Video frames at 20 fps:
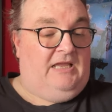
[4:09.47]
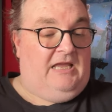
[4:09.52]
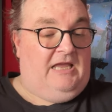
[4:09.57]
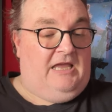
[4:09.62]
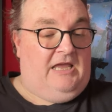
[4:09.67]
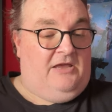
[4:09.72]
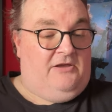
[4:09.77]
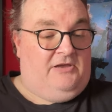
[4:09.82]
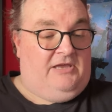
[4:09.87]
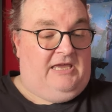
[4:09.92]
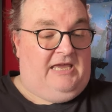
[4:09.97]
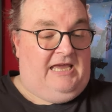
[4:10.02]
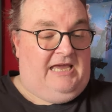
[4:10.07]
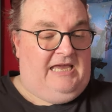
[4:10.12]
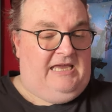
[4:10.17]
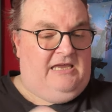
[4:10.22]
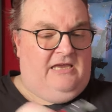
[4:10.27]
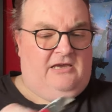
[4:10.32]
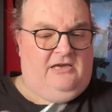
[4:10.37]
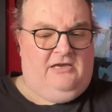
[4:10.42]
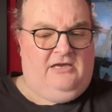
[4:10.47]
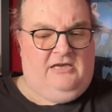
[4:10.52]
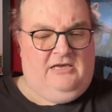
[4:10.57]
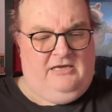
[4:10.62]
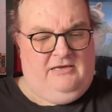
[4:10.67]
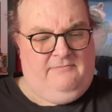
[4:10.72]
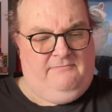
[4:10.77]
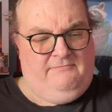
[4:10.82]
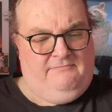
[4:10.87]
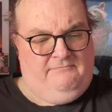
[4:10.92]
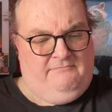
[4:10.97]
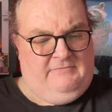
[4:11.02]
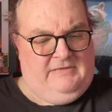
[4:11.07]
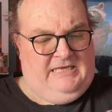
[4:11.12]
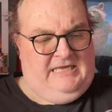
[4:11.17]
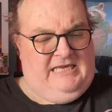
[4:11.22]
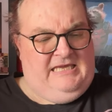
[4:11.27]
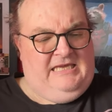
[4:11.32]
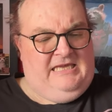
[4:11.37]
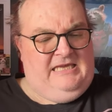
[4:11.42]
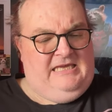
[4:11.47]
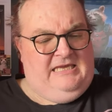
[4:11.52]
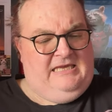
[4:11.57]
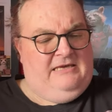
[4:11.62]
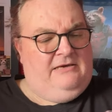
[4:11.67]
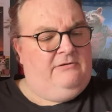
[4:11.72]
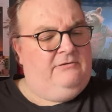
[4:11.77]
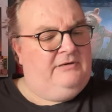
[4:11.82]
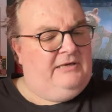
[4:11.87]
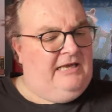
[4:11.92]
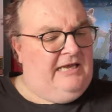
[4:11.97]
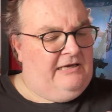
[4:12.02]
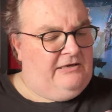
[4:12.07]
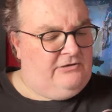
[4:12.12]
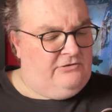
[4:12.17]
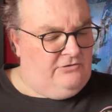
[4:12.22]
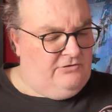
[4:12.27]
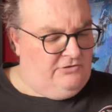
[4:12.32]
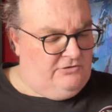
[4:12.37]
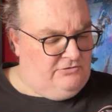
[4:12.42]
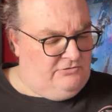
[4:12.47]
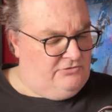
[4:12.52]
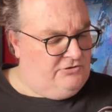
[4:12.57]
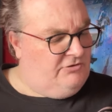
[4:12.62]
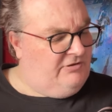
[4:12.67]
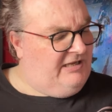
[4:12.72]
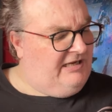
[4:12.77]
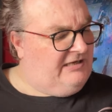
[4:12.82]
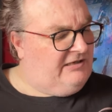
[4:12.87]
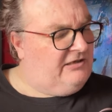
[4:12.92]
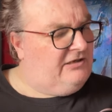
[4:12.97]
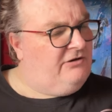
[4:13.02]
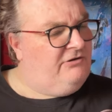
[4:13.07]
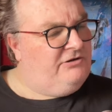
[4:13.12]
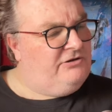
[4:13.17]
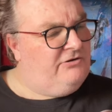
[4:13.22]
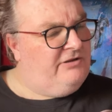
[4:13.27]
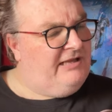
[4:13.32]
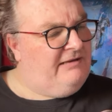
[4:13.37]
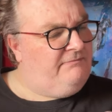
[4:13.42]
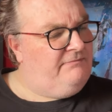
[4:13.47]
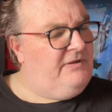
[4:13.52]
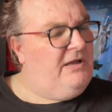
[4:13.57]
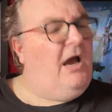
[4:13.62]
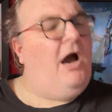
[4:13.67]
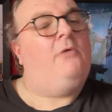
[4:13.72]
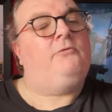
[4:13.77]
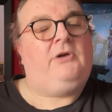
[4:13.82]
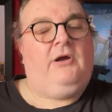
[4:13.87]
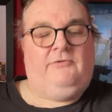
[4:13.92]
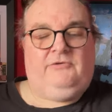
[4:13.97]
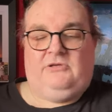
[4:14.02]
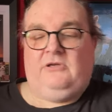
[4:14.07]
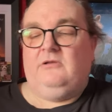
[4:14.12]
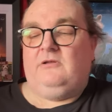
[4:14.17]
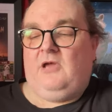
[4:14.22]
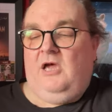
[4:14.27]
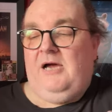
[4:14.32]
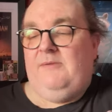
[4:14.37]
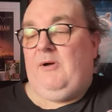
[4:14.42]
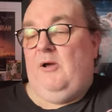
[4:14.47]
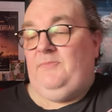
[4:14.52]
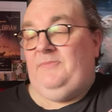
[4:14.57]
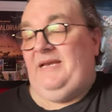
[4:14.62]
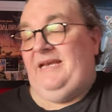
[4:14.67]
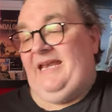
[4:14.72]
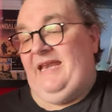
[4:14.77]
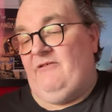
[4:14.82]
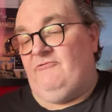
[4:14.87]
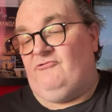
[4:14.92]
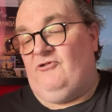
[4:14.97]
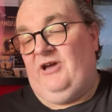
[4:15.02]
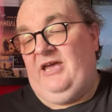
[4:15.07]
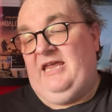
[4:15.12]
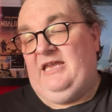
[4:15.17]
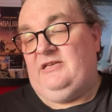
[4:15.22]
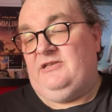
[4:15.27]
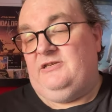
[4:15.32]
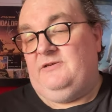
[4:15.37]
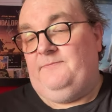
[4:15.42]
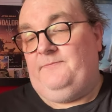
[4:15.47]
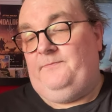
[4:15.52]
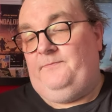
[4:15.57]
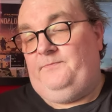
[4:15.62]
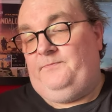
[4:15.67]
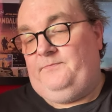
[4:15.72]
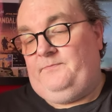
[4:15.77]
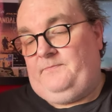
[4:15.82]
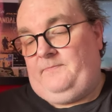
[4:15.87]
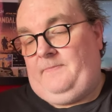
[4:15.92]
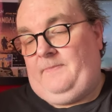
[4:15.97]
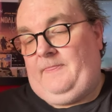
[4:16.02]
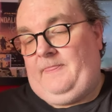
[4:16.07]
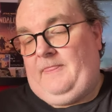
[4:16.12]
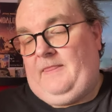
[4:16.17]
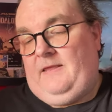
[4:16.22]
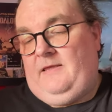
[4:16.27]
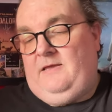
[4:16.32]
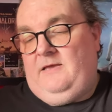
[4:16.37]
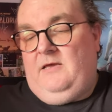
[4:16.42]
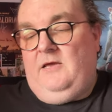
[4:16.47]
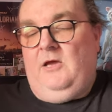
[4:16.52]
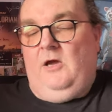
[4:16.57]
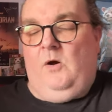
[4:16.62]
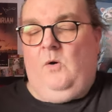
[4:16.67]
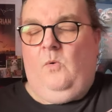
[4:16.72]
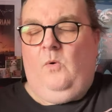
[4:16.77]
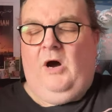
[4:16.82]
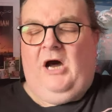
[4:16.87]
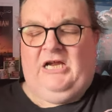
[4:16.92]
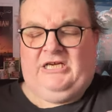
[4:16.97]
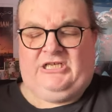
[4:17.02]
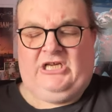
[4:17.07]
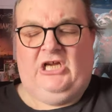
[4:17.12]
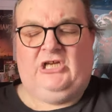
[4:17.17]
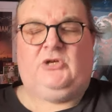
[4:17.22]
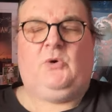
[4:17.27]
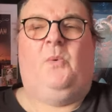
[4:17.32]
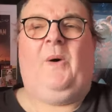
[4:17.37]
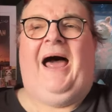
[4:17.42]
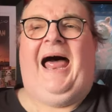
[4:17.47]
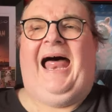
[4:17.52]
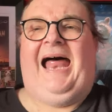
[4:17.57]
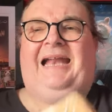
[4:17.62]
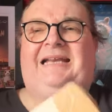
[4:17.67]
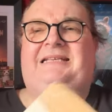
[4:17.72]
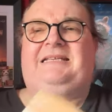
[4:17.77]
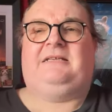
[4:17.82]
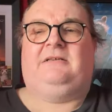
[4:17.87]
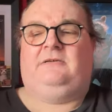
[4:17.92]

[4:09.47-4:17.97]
Okay, Can I do that? Oh no, I'm opening it at the wrong end. What a twat!